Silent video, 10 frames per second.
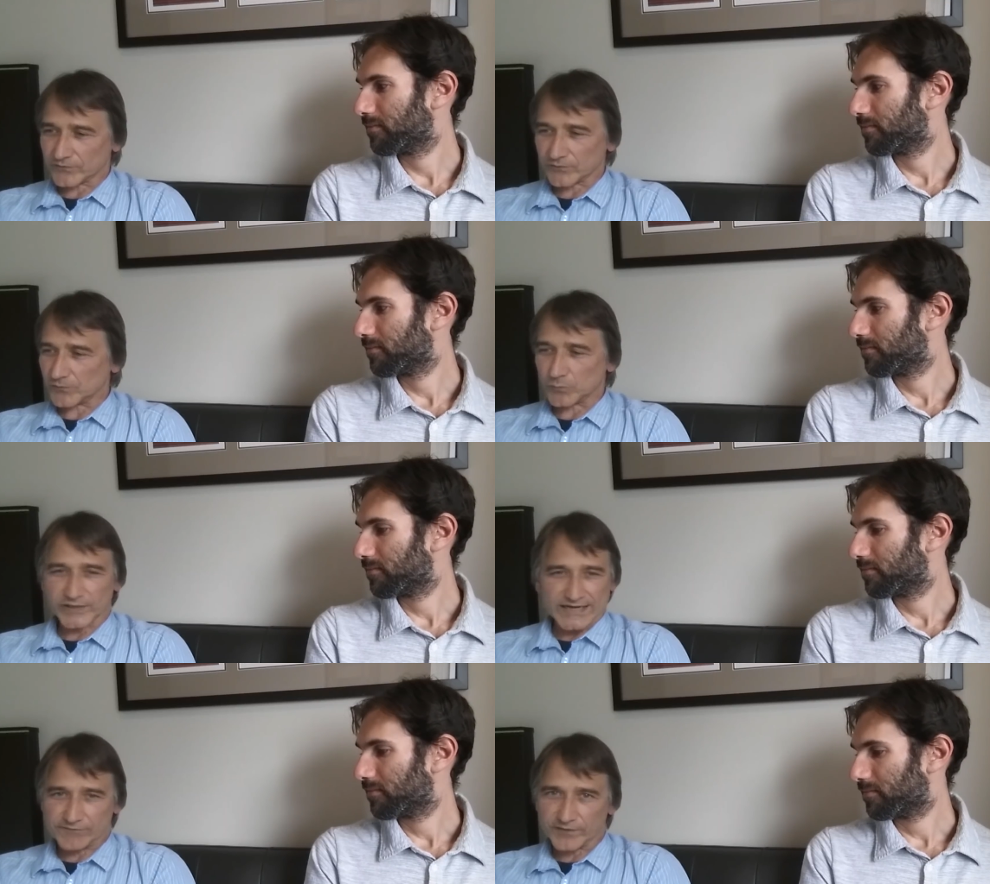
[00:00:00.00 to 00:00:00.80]
Speaker 1: to
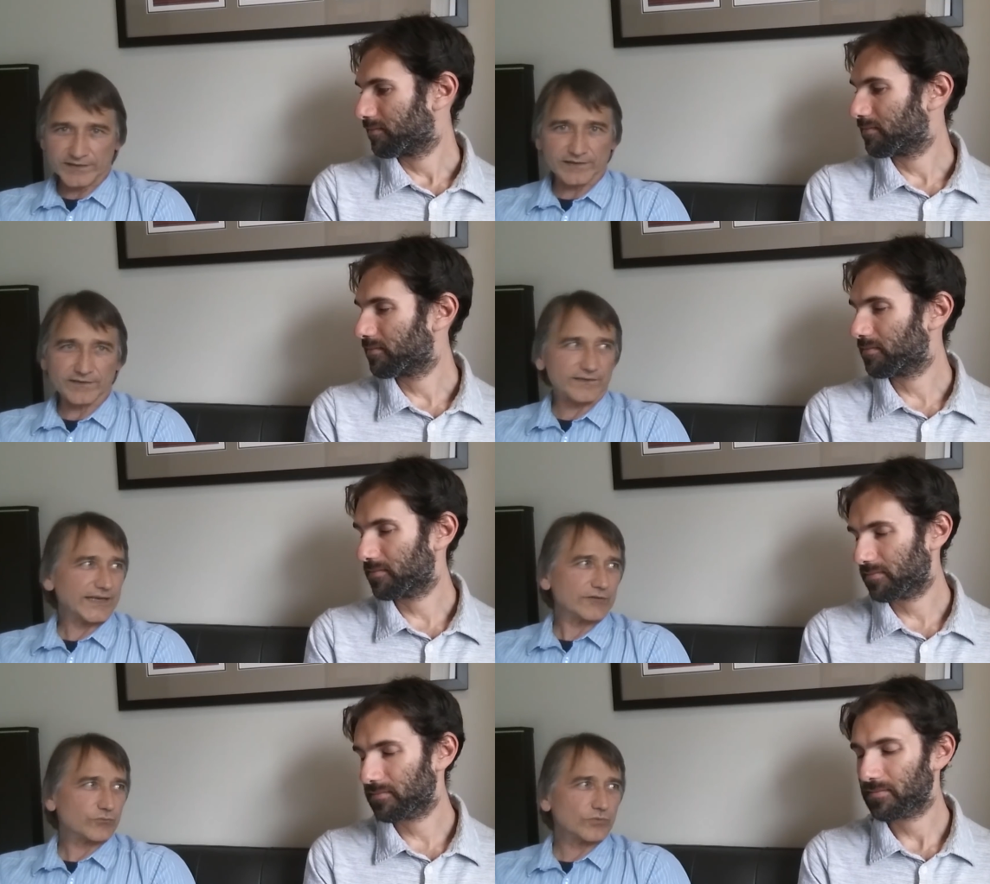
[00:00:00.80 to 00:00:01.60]
whatever the
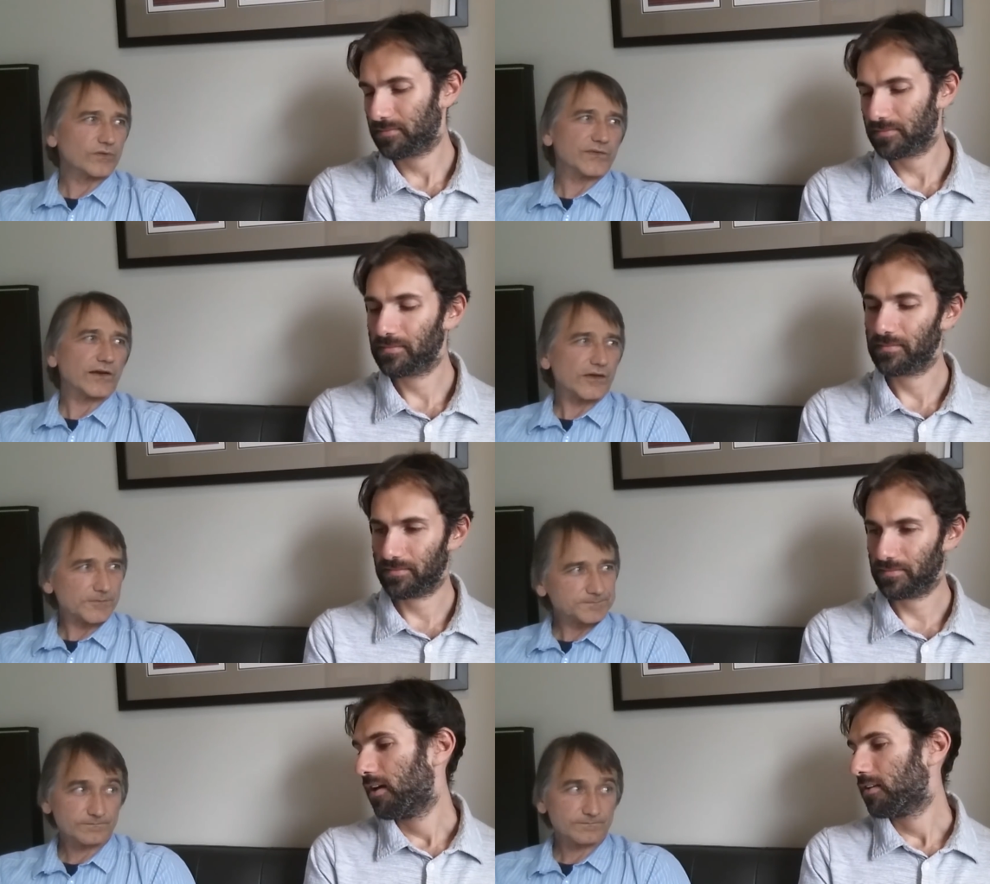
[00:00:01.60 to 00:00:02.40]
insane rules
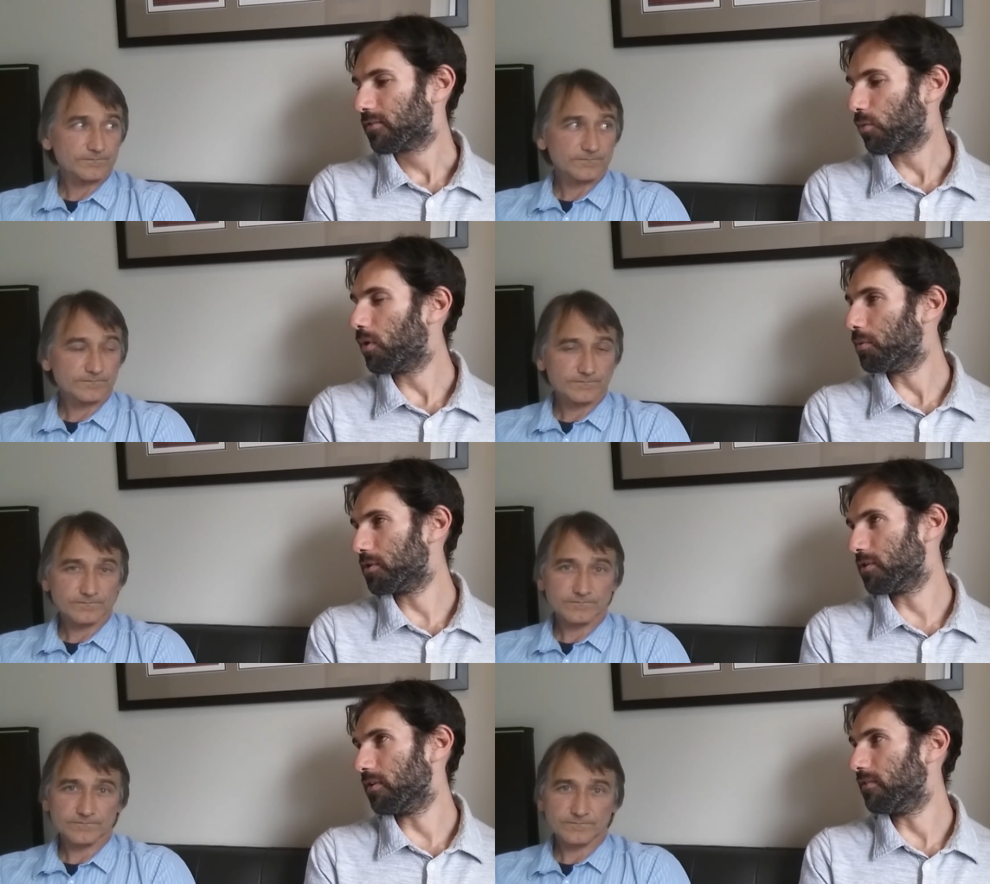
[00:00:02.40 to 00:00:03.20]
are.
Speaker 2: So, what
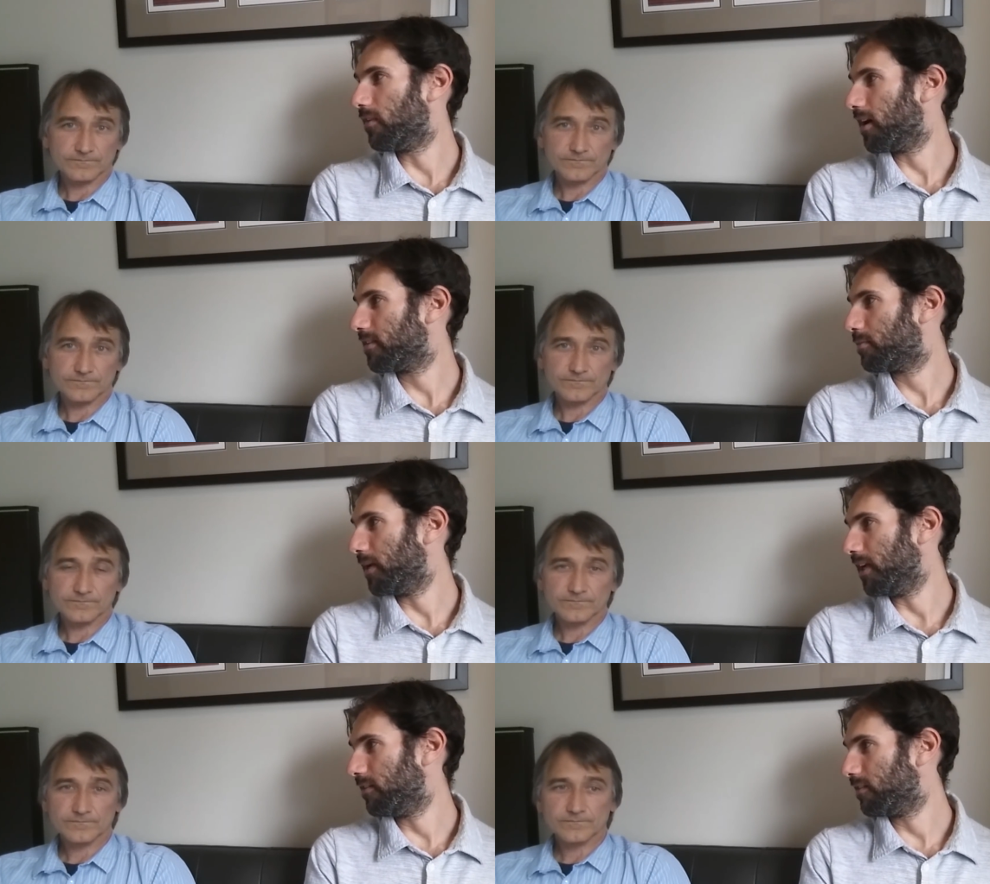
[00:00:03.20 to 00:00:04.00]
would your advice
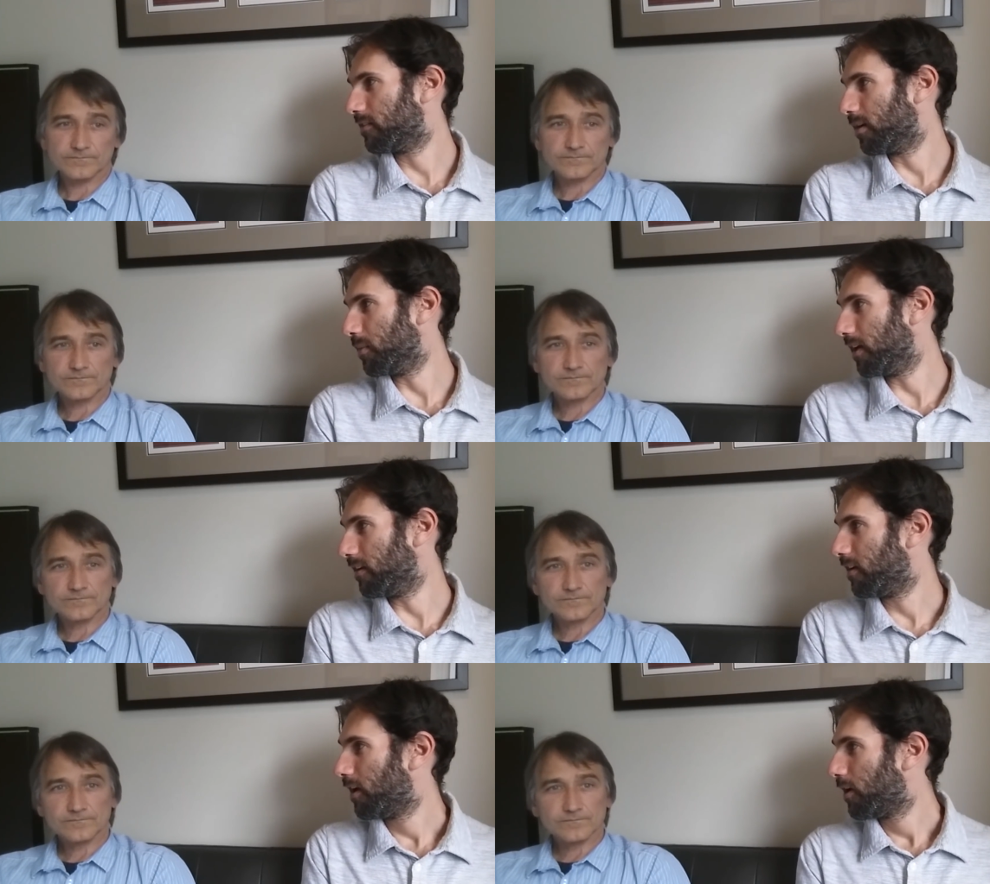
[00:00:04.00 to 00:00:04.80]
be to
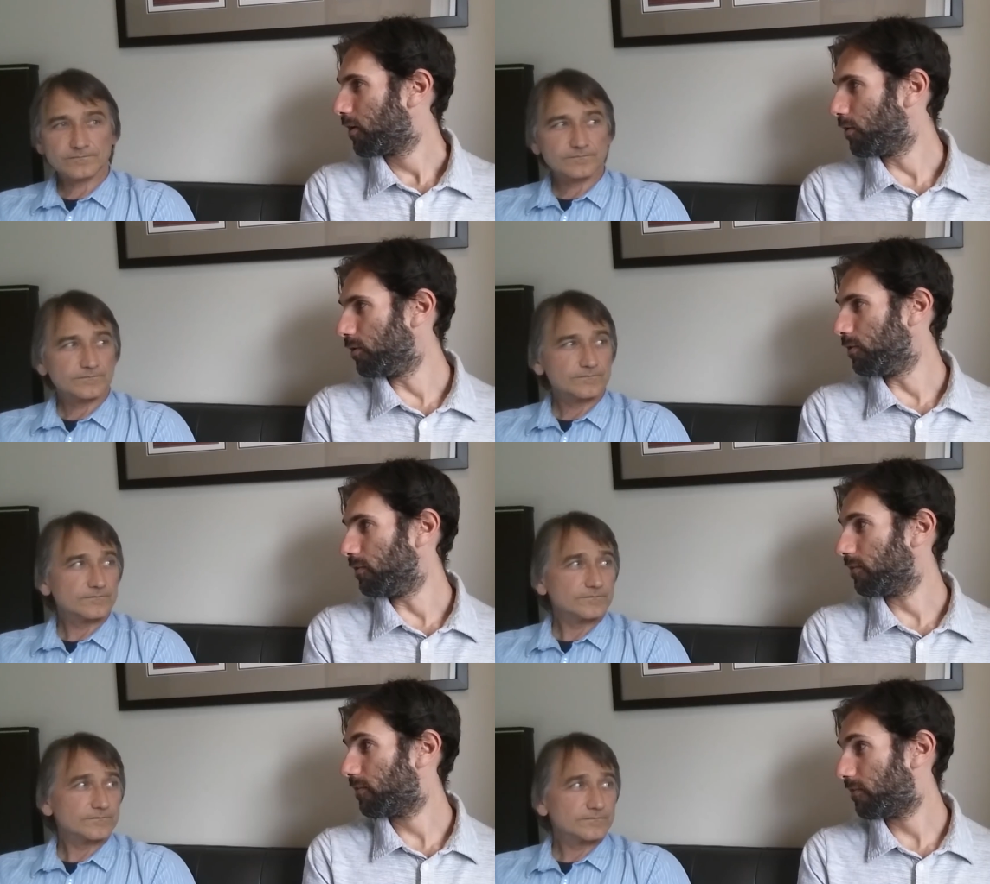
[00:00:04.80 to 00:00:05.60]
someone
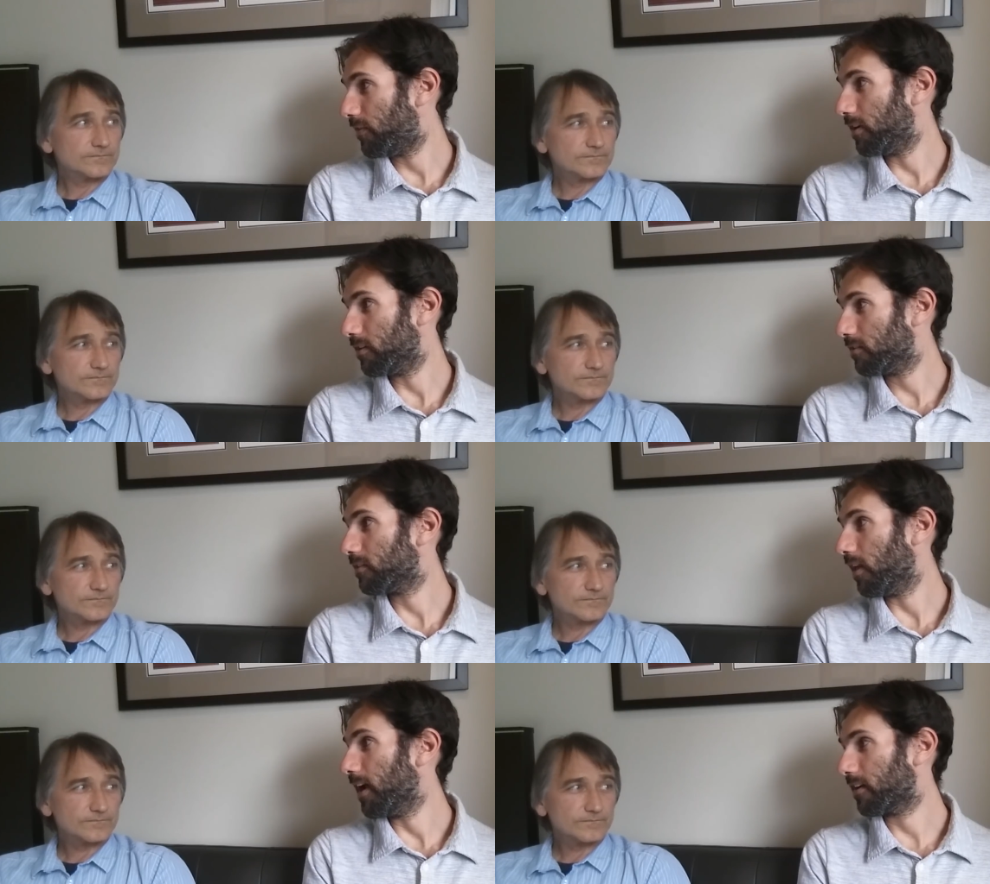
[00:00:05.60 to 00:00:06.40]
who
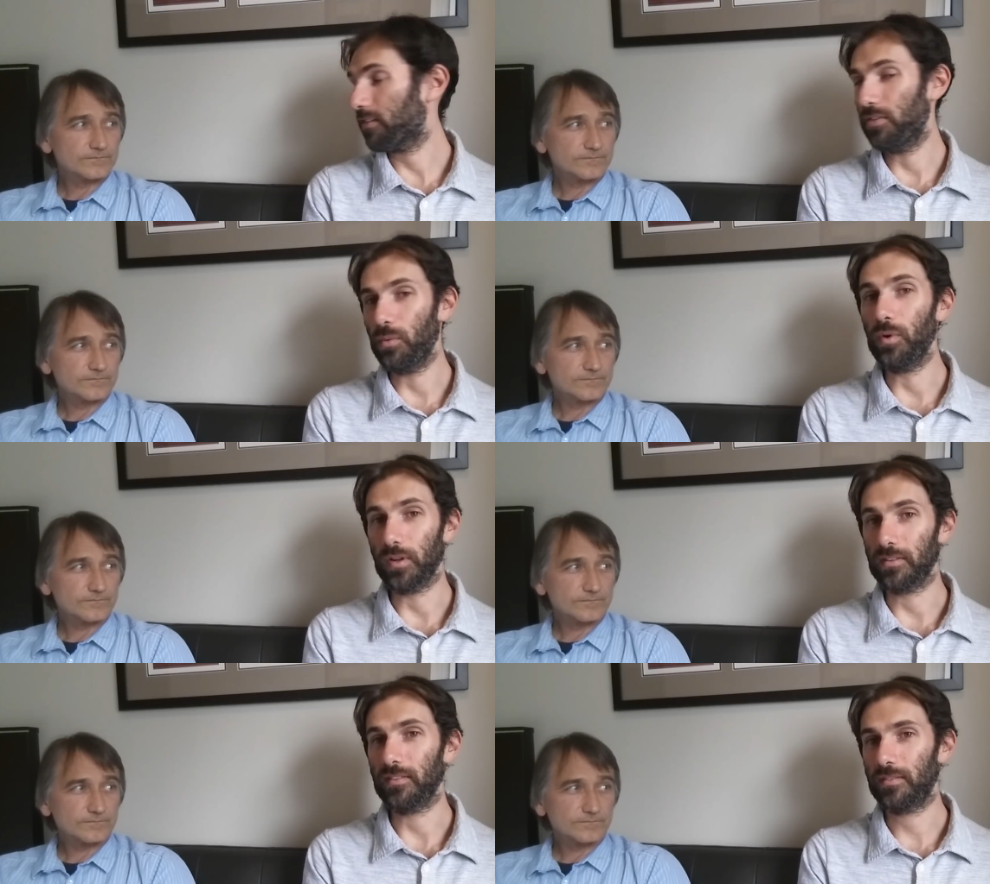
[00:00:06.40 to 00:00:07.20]
feels like the
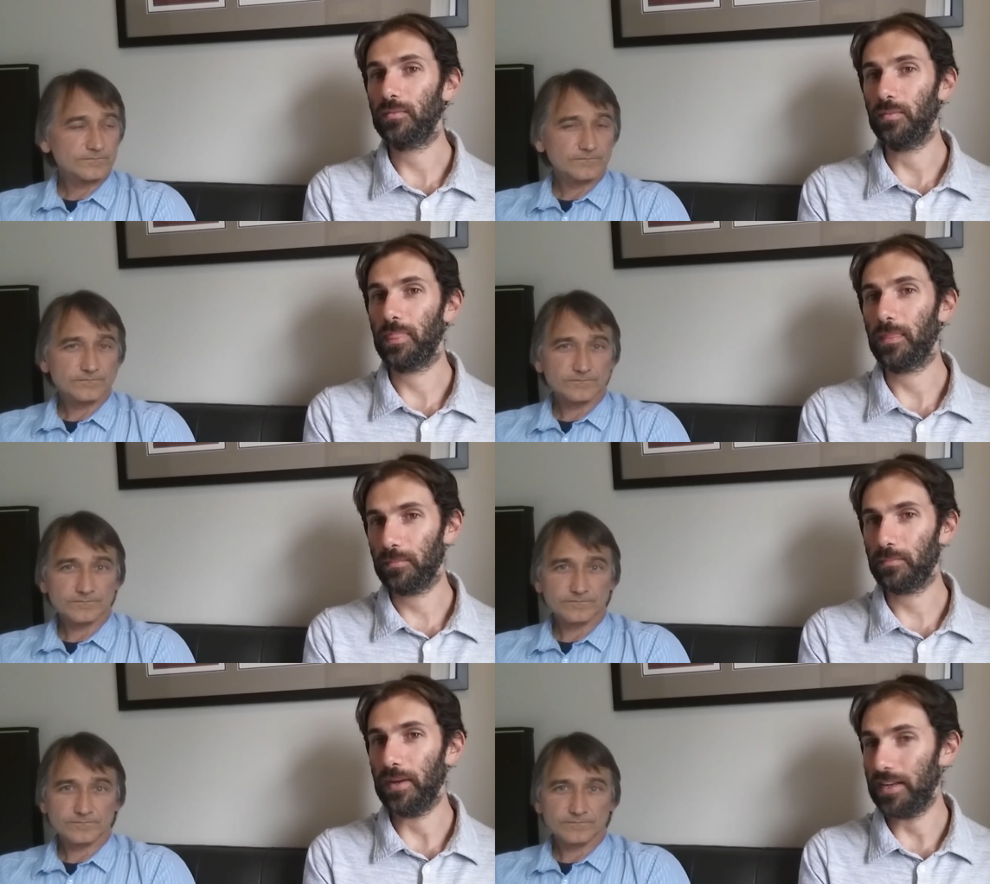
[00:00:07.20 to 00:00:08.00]
world is
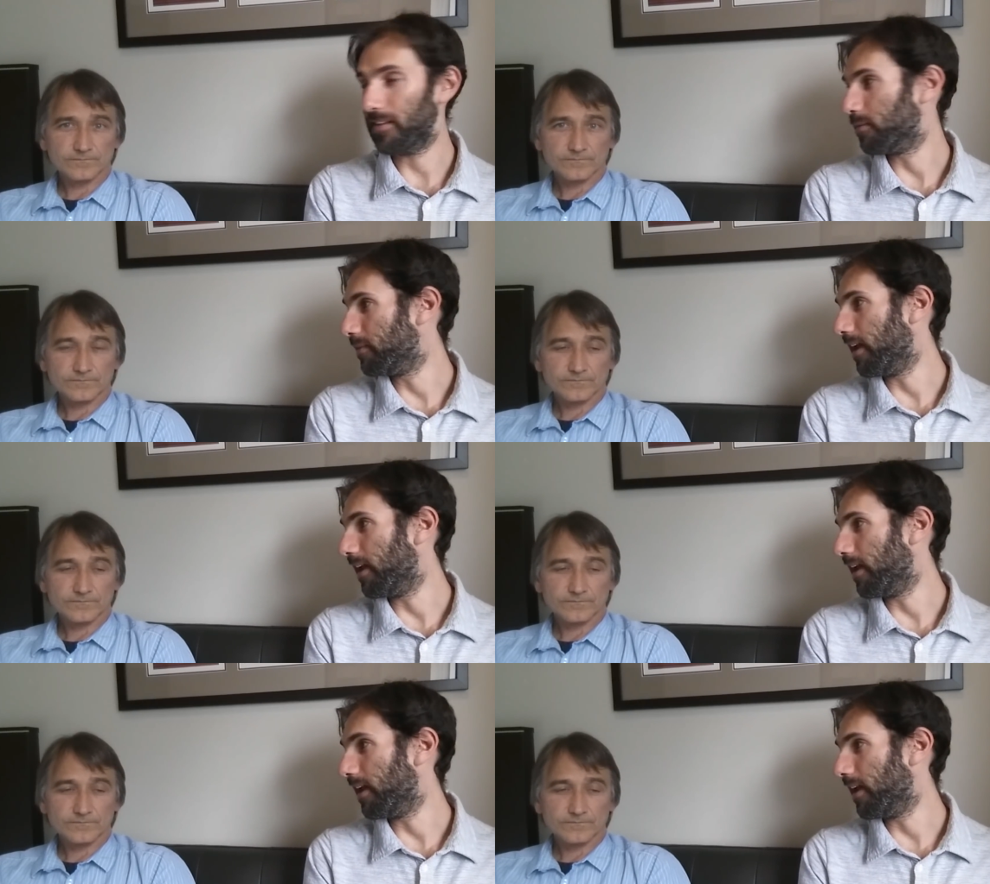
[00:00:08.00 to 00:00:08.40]
beating them